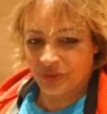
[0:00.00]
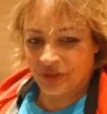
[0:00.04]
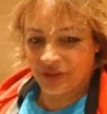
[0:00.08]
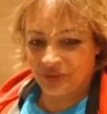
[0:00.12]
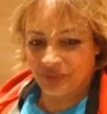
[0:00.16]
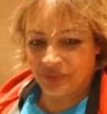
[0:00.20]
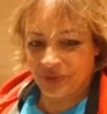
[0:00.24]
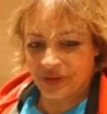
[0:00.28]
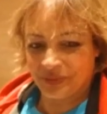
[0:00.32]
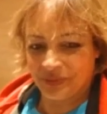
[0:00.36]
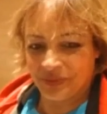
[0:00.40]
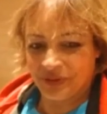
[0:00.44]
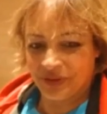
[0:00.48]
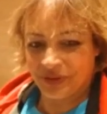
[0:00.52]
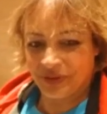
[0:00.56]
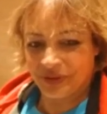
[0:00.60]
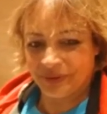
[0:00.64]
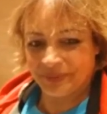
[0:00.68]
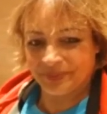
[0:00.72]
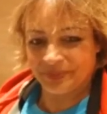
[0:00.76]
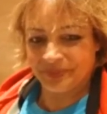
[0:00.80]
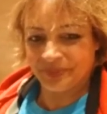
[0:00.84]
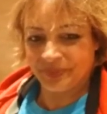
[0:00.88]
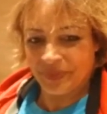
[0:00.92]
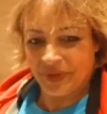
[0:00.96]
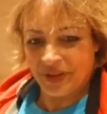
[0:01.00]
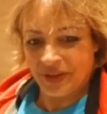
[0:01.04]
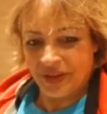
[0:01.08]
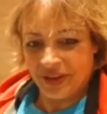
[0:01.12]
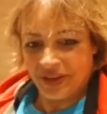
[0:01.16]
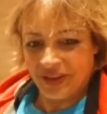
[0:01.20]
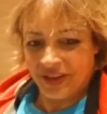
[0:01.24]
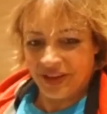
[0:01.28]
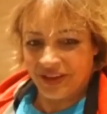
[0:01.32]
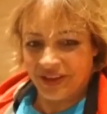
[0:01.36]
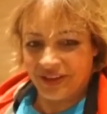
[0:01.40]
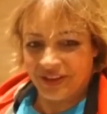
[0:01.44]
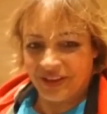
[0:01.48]
that's what I'm doing,
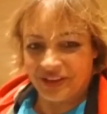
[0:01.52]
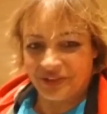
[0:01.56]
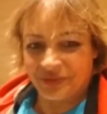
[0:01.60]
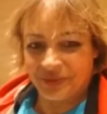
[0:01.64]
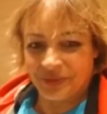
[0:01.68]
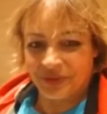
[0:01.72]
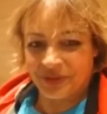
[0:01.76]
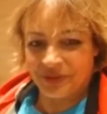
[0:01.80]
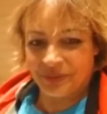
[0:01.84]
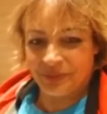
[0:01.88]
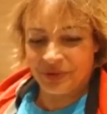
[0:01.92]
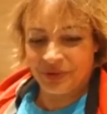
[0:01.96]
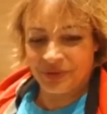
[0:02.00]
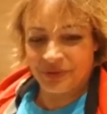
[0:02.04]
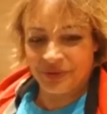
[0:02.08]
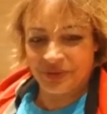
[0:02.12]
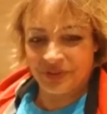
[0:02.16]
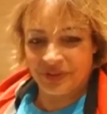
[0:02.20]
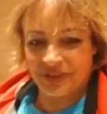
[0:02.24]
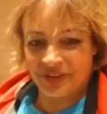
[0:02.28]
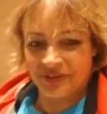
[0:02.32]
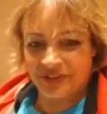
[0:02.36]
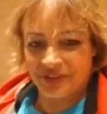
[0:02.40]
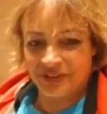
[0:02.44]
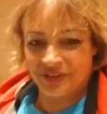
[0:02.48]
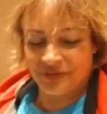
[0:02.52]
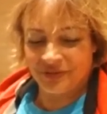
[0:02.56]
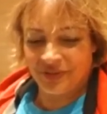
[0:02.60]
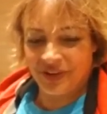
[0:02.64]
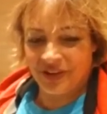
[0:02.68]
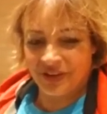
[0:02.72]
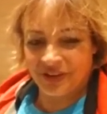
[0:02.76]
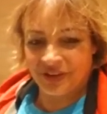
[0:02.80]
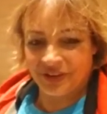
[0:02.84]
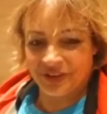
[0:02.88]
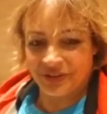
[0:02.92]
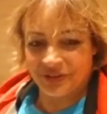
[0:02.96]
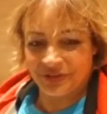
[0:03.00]
and that's what the purpose of this
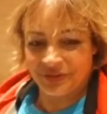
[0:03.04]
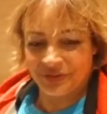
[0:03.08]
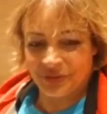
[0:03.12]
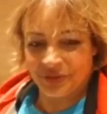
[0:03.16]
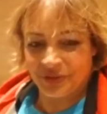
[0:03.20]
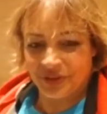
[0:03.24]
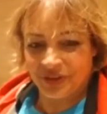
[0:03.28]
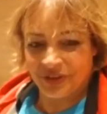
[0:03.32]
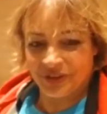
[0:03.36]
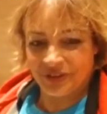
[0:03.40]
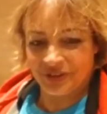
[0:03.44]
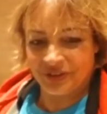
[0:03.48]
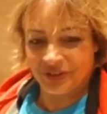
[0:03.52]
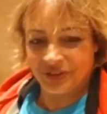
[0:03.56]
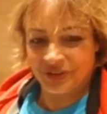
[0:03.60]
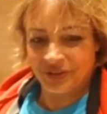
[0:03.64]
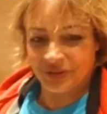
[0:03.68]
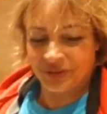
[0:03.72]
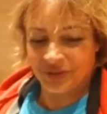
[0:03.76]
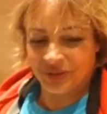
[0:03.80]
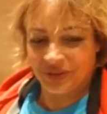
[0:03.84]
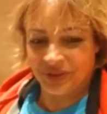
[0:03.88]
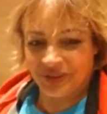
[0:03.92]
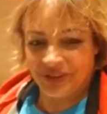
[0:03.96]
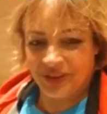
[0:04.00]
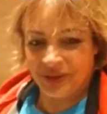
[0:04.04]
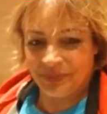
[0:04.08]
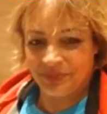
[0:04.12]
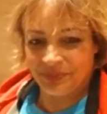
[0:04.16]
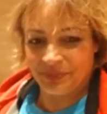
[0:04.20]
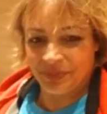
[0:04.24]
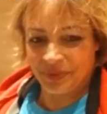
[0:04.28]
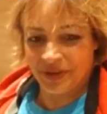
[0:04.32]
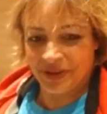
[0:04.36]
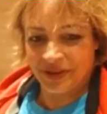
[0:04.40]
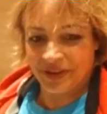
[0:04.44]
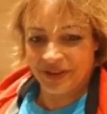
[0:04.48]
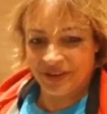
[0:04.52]
vlog is for. So keep,
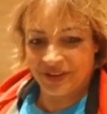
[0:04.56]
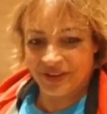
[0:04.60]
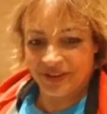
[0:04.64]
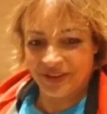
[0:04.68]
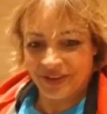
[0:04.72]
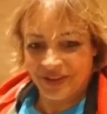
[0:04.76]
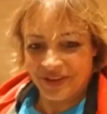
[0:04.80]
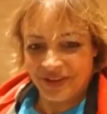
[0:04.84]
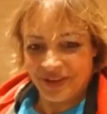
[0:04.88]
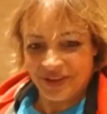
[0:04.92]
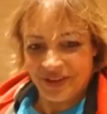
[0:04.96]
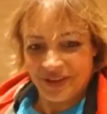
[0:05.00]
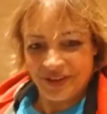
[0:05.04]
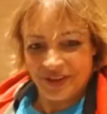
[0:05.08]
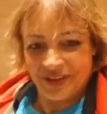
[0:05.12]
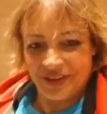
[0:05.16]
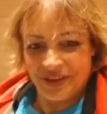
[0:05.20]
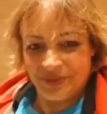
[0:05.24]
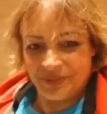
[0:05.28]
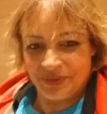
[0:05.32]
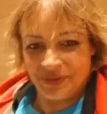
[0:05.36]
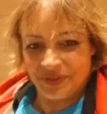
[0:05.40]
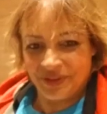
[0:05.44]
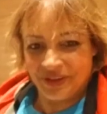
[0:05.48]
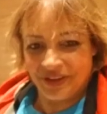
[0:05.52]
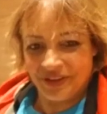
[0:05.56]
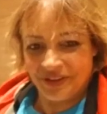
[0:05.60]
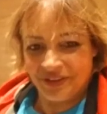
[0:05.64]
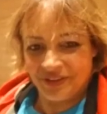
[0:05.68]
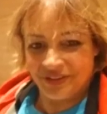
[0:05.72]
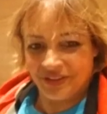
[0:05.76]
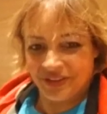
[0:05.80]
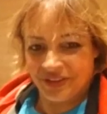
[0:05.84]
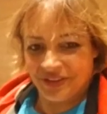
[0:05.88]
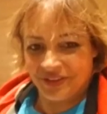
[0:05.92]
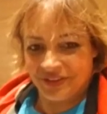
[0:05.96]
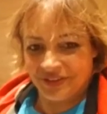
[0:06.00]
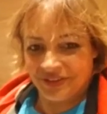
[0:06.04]
uh, keep in
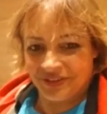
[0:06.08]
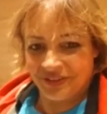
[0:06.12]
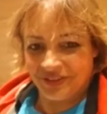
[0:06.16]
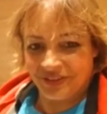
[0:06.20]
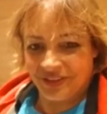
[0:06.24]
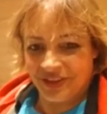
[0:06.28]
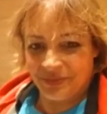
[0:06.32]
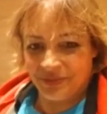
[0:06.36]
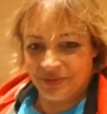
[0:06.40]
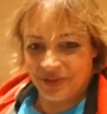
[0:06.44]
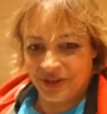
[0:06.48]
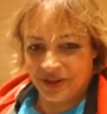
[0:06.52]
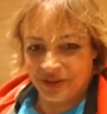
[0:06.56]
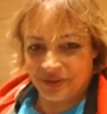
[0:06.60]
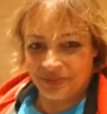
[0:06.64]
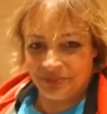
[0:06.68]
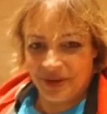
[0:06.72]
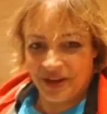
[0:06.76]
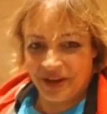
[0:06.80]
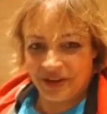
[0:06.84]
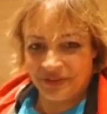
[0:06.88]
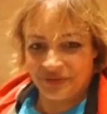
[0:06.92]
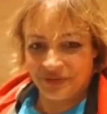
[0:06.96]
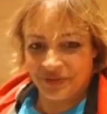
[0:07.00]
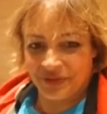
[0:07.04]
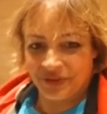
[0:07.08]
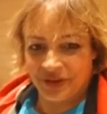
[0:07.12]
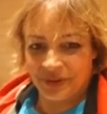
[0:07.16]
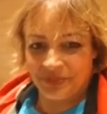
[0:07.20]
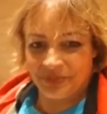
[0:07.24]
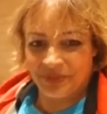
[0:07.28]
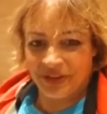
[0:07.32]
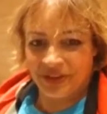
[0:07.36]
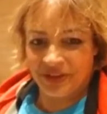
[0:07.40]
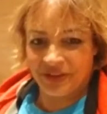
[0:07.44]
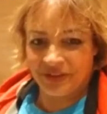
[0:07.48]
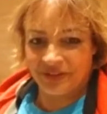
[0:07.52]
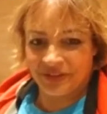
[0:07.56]
touch and keep checking back for
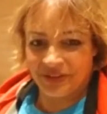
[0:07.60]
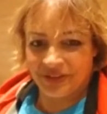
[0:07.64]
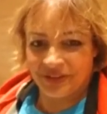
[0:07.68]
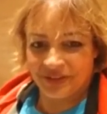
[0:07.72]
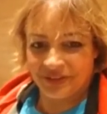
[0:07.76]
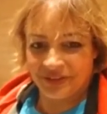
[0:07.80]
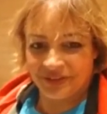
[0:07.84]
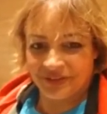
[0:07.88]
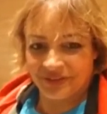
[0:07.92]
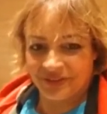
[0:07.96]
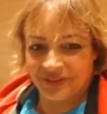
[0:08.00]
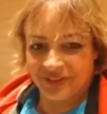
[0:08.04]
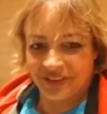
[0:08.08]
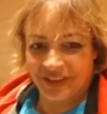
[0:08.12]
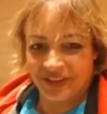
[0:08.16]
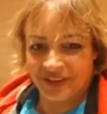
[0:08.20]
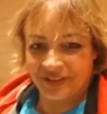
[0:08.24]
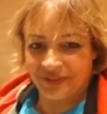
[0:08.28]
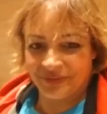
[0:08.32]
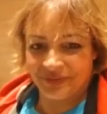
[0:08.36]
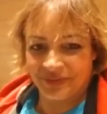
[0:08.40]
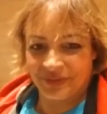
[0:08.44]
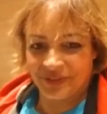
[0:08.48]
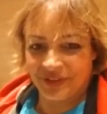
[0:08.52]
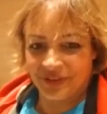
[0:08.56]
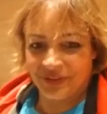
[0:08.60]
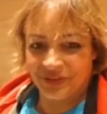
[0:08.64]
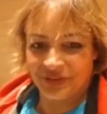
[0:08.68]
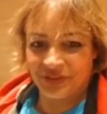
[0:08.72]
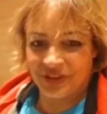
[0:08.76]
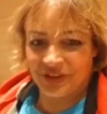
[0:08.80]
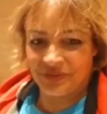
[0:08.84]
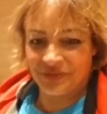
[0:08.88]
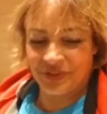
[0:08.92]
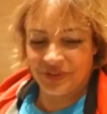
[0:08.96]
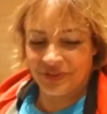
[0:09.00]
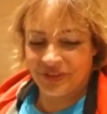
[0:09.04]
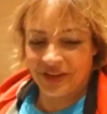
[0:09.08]
updates on the new
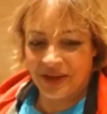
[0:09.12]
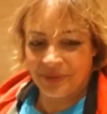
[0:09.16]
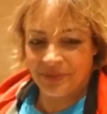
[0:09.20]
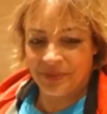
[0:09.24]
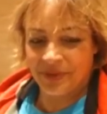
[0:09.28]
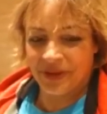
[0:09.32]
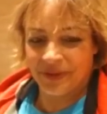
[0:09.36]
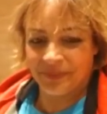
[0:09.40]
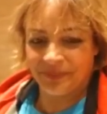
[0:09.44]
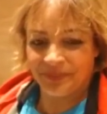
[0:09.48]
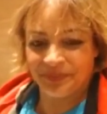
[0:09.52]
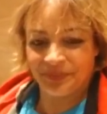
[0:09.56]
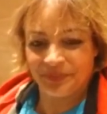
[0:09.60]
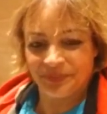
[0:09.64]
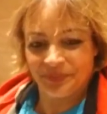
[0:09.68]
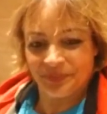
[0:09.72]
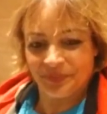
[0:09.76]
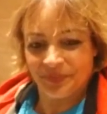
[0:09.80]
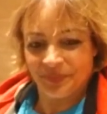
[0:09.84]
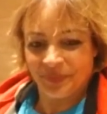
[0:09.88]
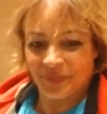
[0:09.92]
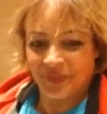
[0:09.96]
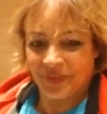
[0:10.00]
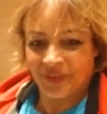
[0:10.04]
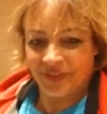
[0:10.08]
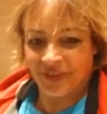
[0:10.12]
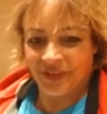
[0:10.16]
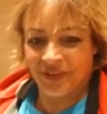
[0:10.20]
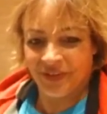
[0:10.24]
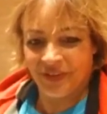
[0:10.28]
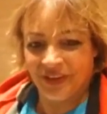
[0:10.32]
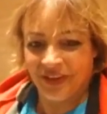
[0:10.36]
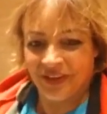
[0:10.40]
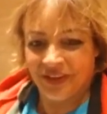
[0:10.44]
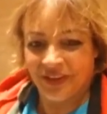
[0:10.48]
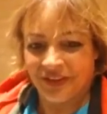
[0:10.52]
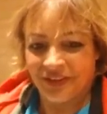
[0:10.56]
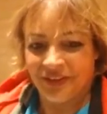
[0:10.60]
stuff that's happening.
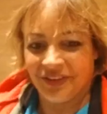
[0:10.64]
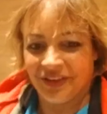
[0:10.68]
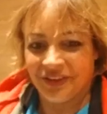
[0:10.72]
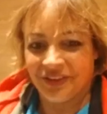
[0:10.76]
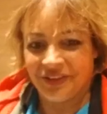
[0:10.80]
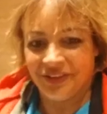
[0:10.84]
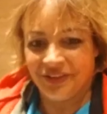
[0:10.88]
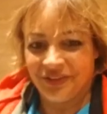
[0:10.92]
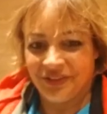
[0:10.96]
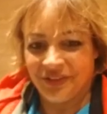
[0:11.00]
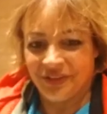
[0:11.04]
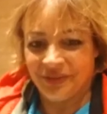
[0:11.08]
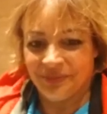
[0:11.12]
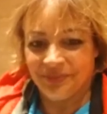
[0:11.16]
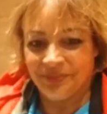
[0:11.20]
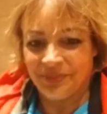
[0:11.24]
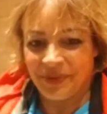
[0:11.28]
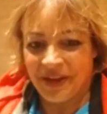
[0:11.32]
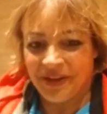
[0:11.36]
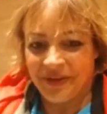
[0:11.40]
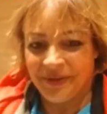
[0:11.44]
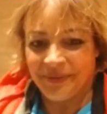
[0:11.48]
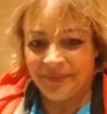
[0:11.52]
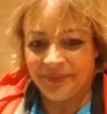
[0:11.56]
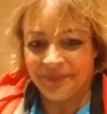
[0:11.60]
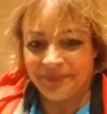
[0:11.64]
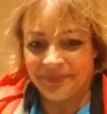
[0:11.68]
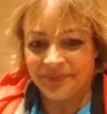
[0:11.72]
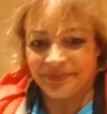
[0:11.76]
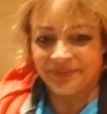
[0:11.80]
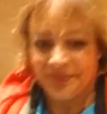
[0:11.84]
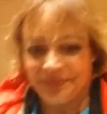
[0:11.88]
Okay, I'll talk to you soon. Bye.